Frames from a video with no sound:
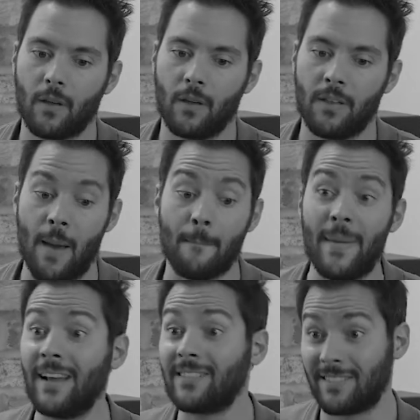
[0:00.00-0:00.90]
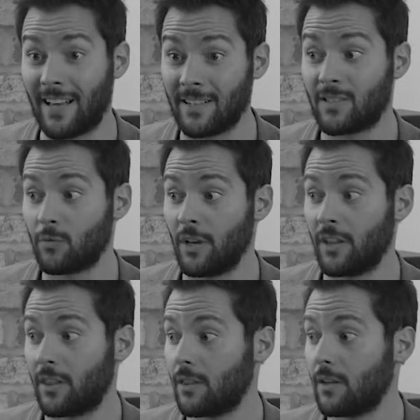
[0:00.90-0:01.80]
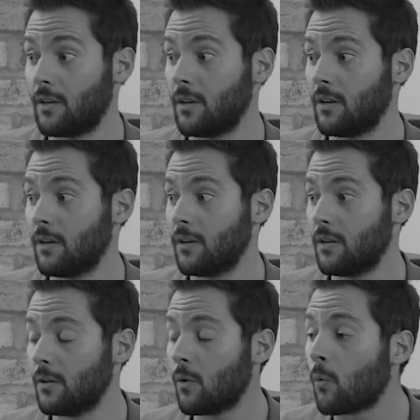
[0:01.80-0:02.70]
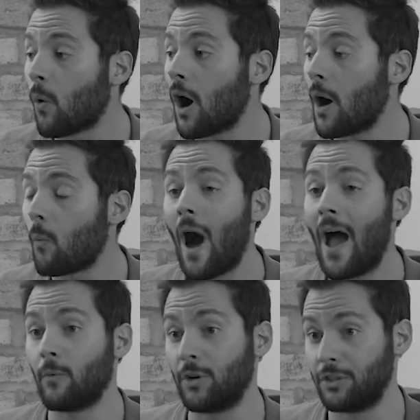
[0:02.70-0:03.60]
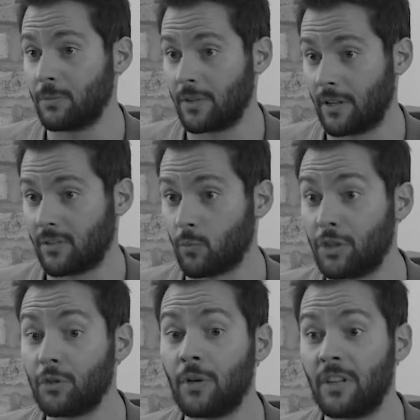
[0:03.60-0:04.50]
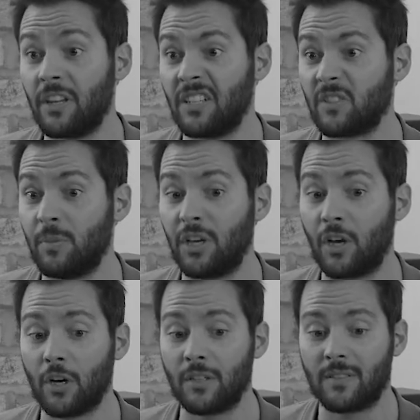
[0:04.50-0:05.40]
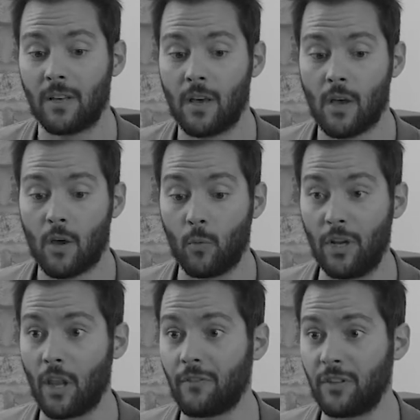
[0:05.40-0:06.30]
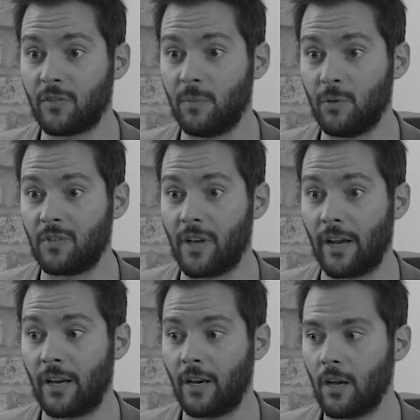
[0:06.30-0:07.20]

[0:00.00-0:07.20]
that makes sense with why we're doing this. We're doing this because we love this music.